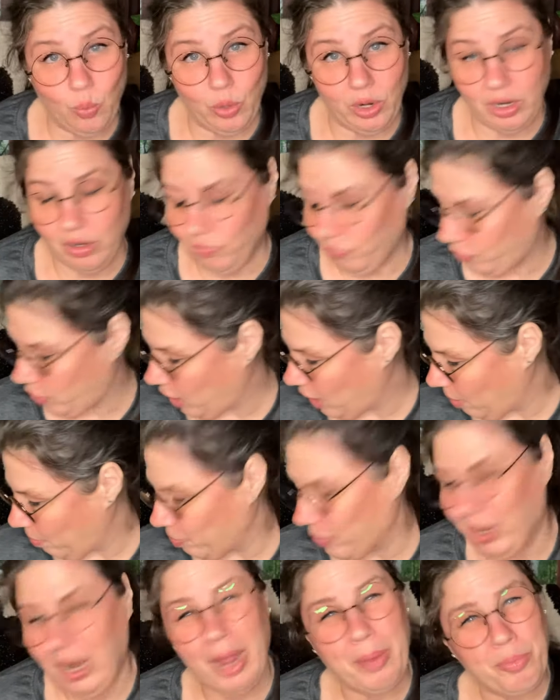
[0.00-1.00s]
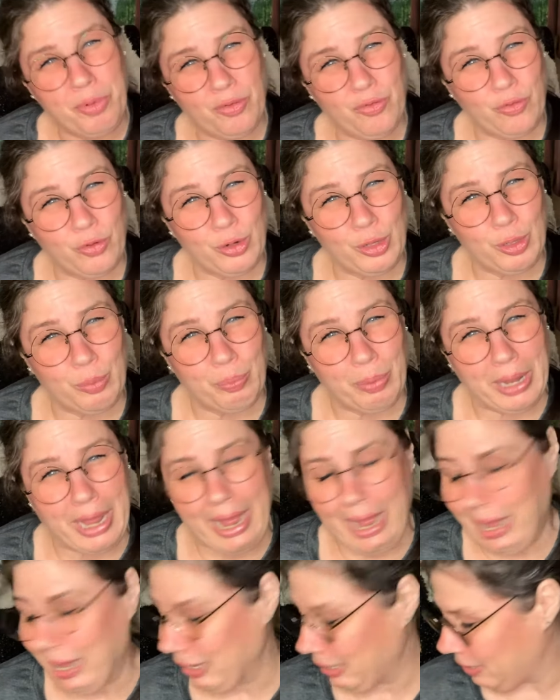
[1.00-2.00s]
wooden frame, but I preferred the
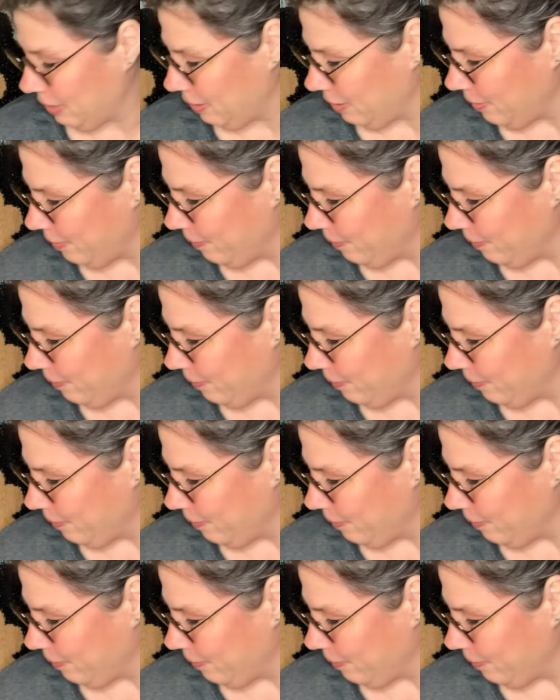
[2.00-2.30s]
black.